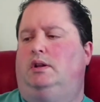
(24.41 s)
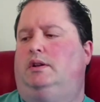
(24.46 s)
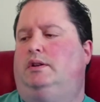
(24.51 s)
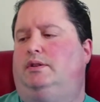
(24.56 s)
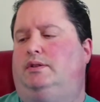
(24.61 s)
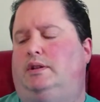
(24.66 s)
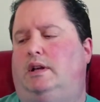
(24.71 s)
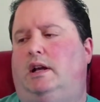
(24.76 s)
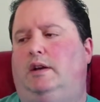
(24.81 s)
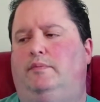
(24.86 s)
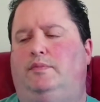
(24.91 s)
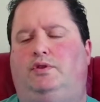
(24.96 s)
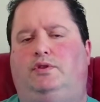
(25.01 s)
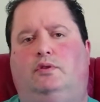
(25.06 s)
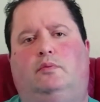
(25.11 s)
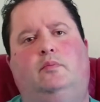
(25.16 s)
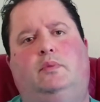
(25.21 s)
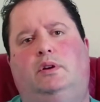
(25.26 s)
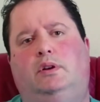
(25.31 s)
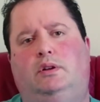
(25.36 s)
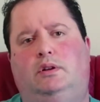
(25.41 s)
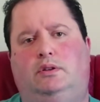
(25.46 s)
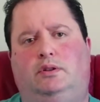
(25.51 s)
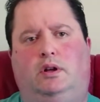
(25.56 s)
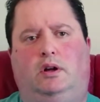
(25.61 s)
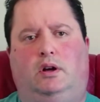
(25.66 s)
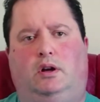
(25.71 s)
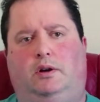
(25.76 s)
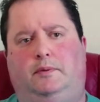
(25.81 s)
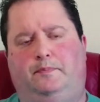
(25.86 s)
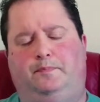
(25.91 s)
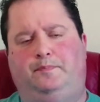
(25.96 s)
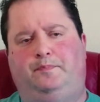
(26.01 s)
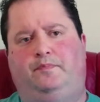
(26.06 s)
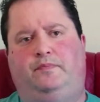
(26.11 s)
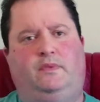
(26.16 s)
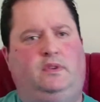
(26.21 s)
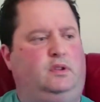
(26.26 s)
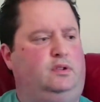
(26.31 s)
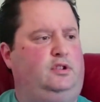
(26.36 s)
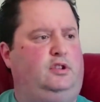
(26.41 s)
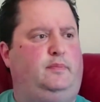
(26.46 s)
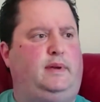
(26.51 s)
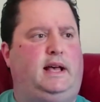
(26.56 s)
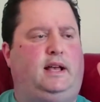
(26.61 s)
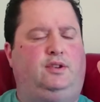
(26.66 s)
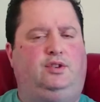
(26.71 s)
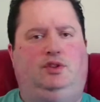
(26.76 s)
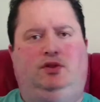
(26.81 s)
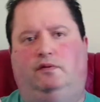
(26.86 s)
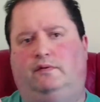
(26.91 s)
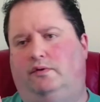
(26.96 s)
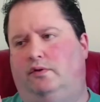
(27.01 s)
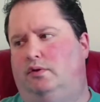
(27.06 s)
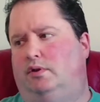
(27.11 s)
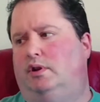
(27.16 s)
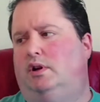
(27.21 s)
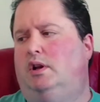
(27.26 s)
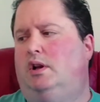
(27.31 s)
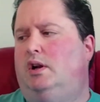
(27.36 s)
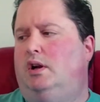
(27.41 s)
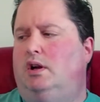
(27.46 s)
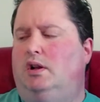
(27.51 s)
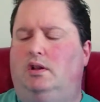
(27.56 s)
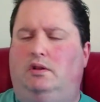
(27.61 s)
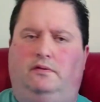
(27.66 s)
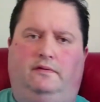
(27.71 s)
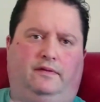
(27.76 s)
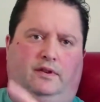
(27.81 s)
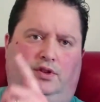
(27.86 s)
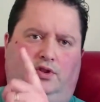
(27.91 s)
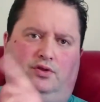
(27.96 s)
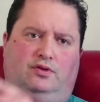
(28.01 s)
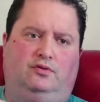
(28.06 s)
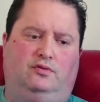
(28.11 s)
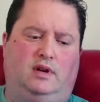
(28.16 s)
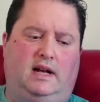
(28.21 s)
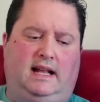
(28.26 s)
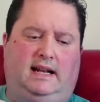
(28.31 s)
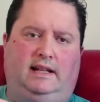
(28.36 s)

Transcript: Samsung, what's the packaging for it, the official